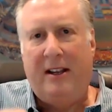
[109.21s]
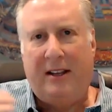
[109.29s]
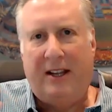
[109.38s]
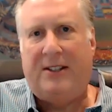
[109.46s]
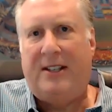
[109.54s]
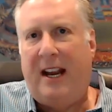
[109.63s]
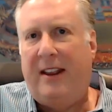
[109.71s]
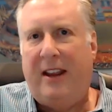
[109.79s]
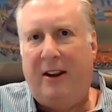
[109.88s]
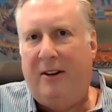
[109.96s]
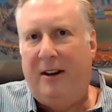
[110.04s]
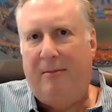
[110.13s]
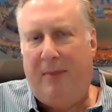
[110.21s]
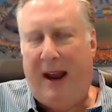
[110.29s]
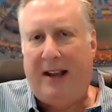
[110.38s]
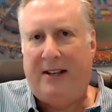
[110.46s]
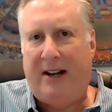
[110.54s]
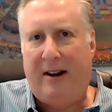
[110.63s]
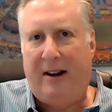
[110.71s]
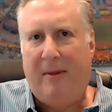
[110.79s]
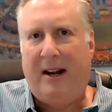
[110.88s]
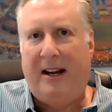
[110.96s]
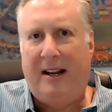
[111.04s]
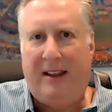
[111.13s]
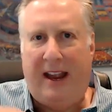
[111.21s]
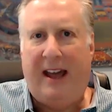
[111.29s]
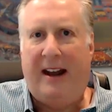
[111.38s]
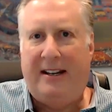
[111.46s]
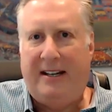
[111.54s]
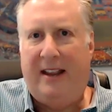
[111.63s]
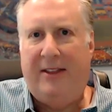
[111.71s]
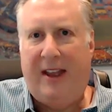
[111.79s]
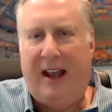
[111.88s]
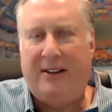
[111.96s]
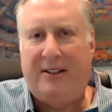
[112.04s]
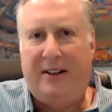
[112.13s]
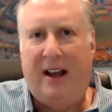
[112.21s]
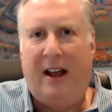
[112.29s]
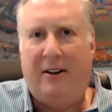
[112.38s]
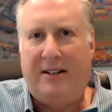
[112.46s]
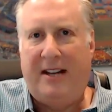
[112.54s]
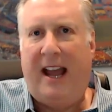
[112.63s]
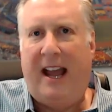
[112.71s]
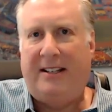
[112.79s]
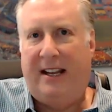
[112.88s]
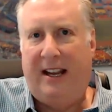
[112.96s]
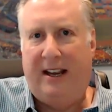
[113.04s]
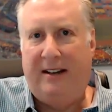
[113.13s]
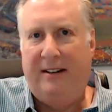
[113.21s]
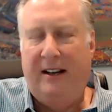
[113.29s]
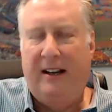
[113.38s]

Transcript: Let's say that you didn't pass out any money and they got a $10,000 tax hit,